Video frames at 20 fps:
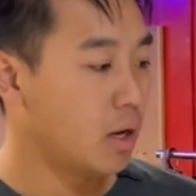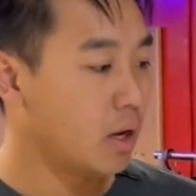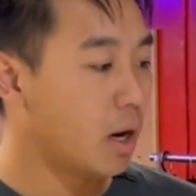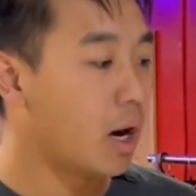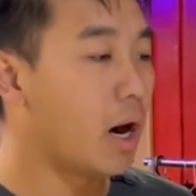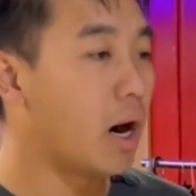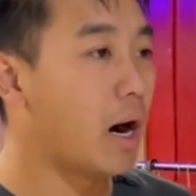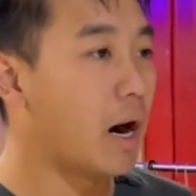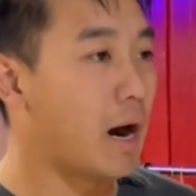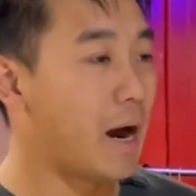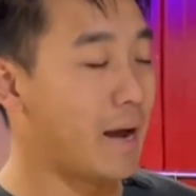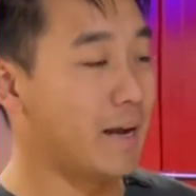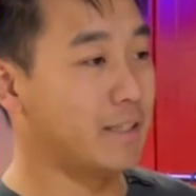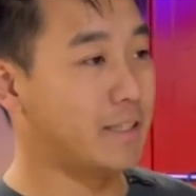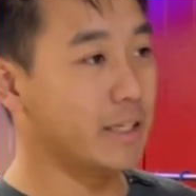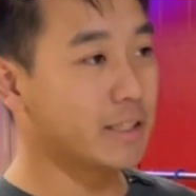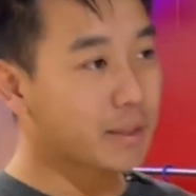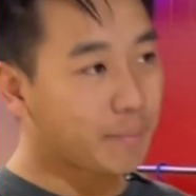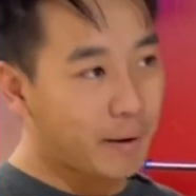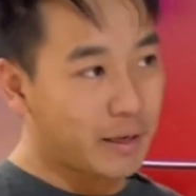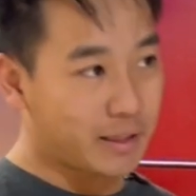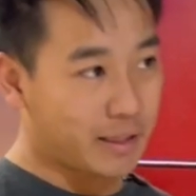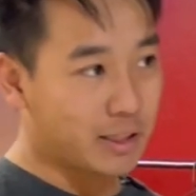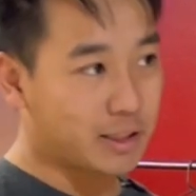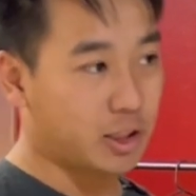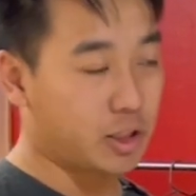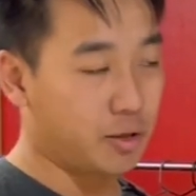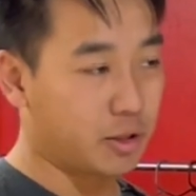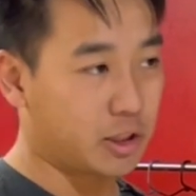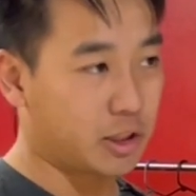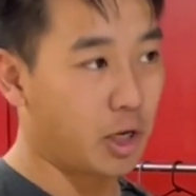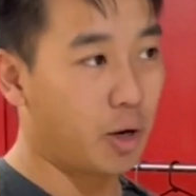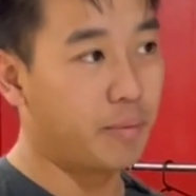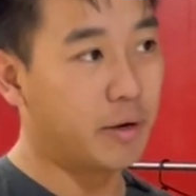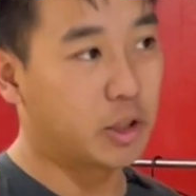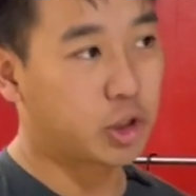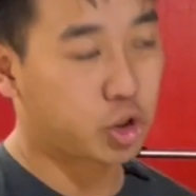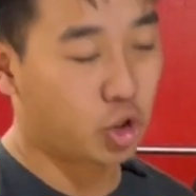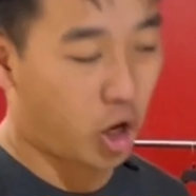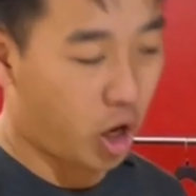I anticipate this to still be
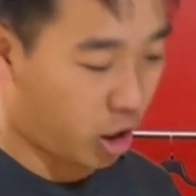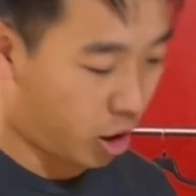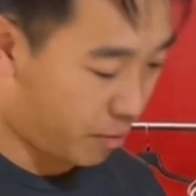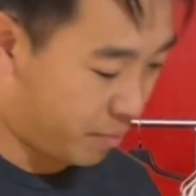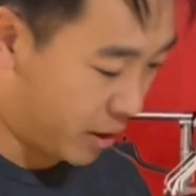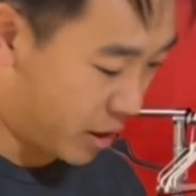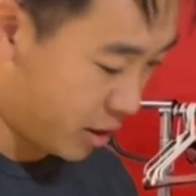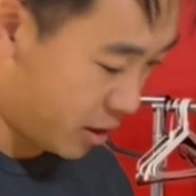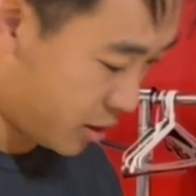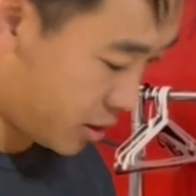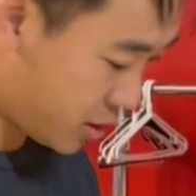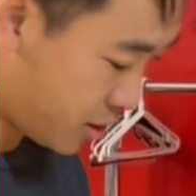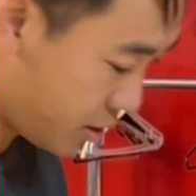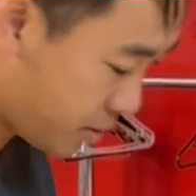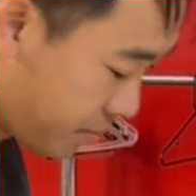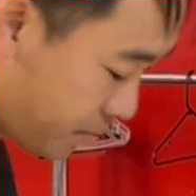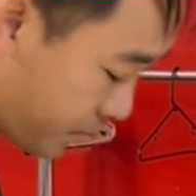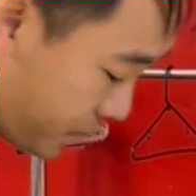stronger because